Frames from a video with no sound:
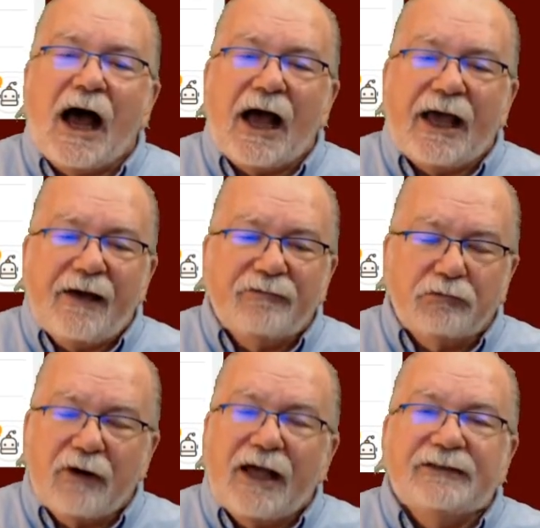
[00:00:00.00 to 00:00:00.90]
I have
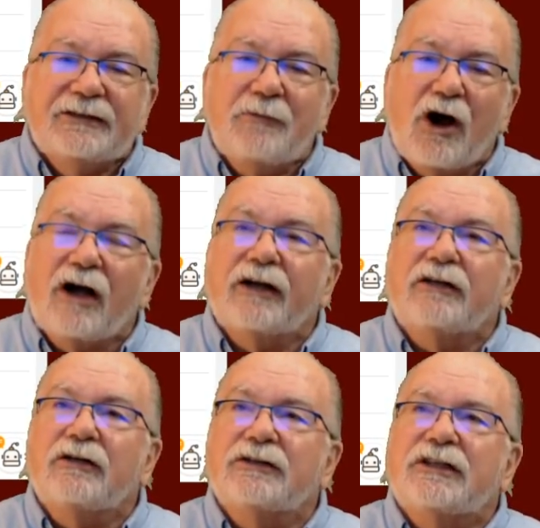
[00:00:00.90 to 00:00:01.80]
read some
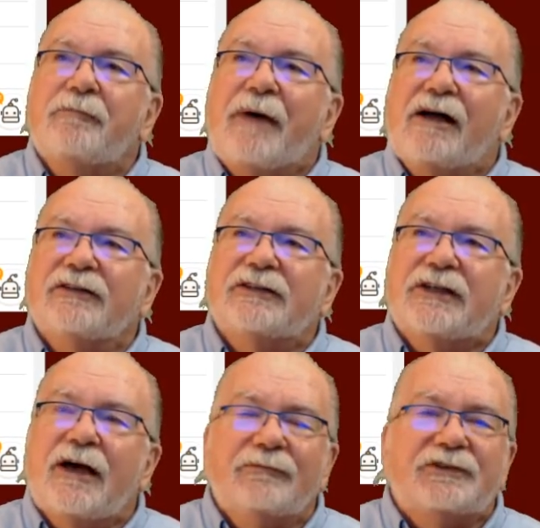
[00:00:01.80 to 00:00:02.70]
articles about
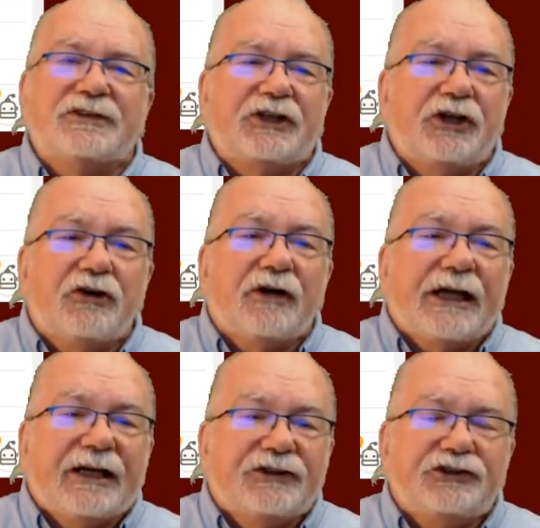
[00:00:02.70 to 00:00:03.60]
some
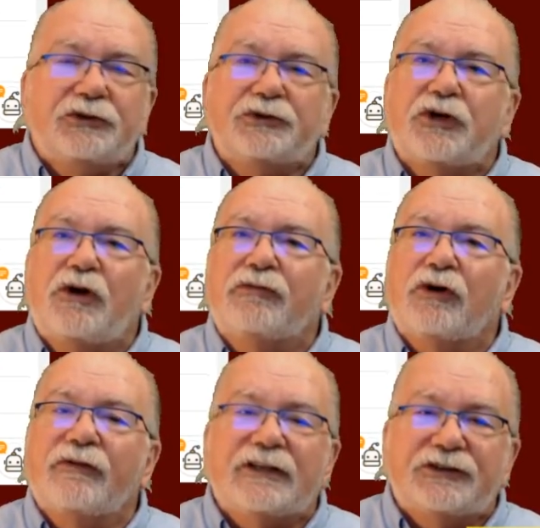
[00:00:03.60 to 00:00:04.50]
security issues over
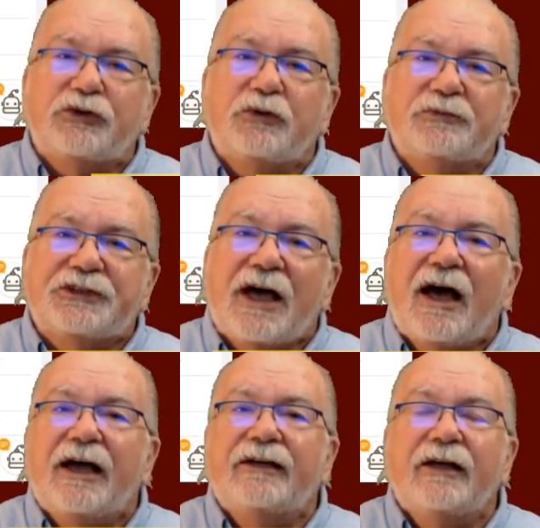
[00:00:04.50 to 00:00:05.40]
on the Zoom
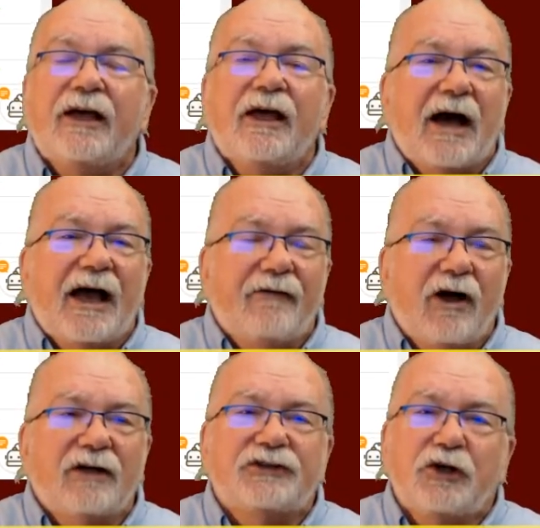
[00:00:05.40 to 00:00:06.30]
side. I have
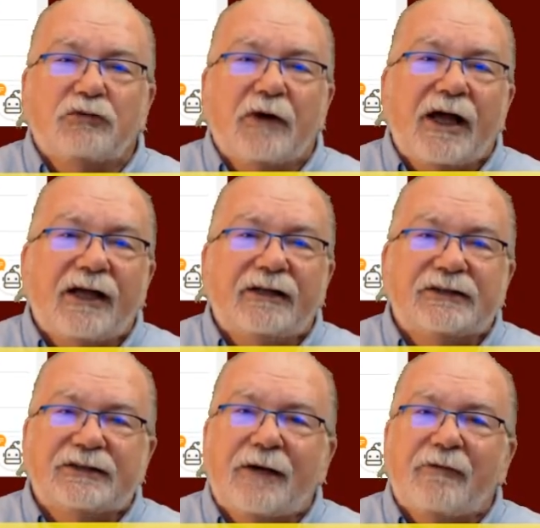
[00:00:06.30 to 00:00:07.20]
also read
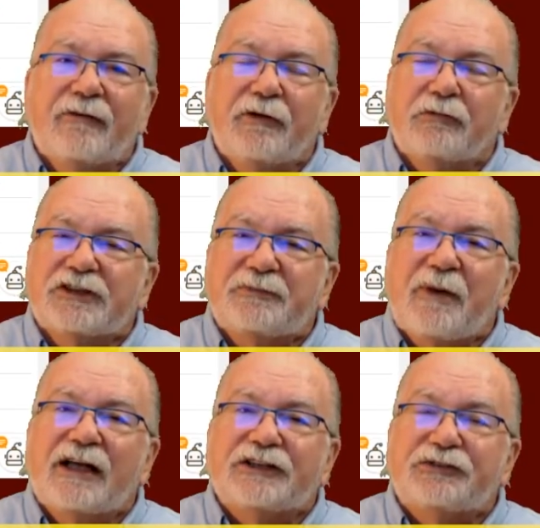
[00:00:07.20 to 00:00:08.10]
some of the
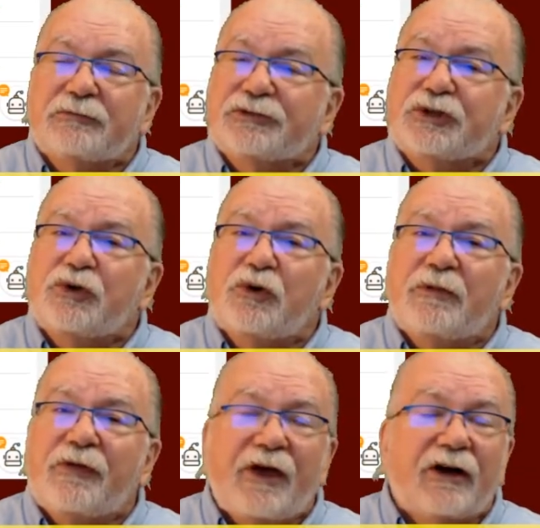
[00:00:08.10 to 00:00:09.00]
response from Zoom
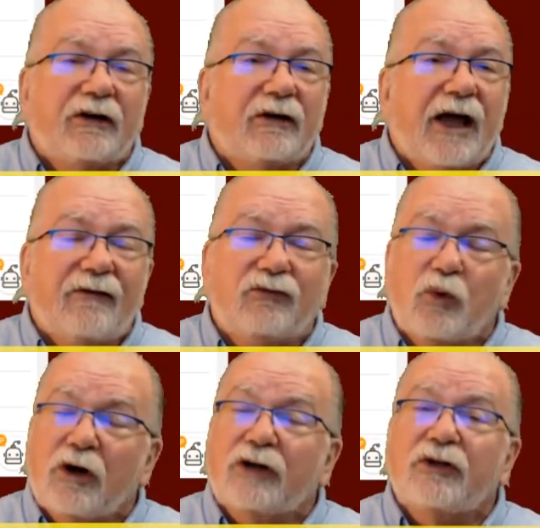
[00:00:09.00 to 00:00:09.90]
that they have
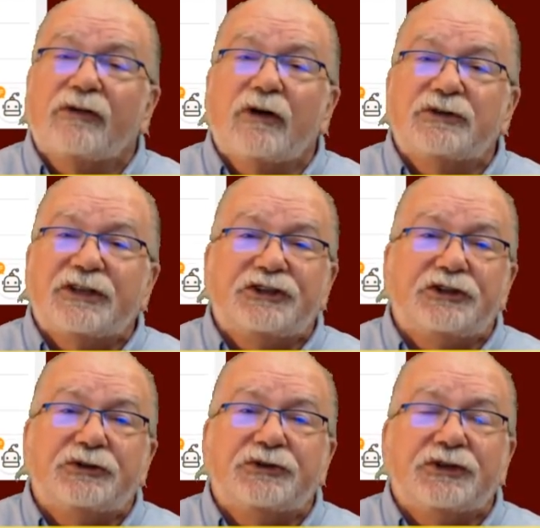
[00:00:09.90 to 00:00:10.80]
worked on those
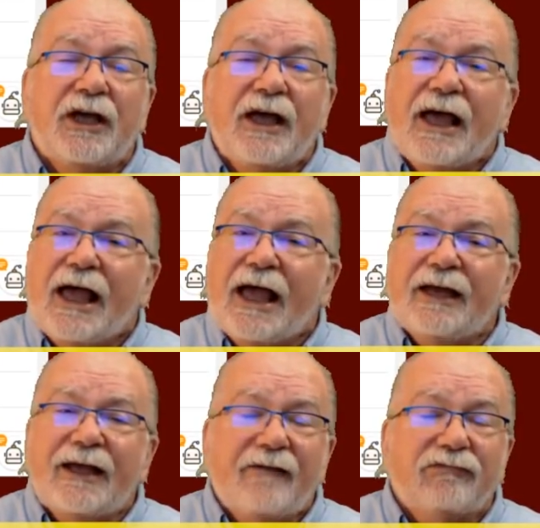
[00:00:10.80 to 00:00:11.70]
issues
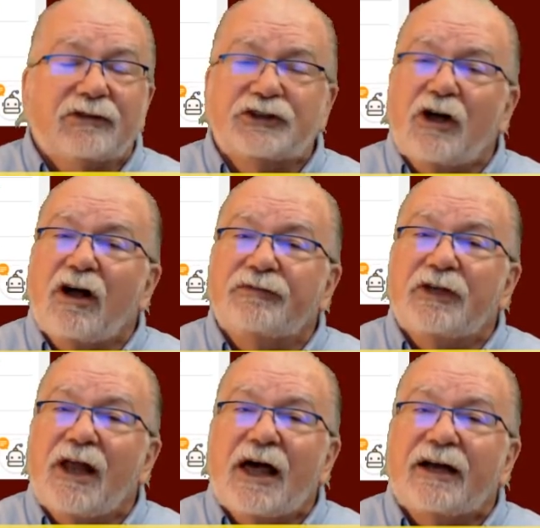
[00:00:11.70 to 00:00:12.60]
and have resolved a
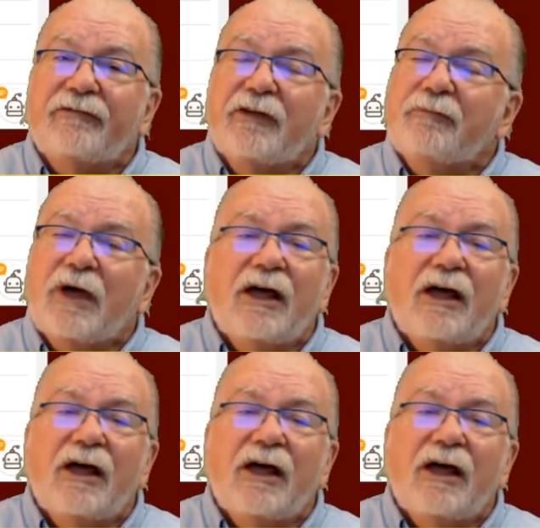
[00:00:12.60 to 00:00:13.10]
lot of them.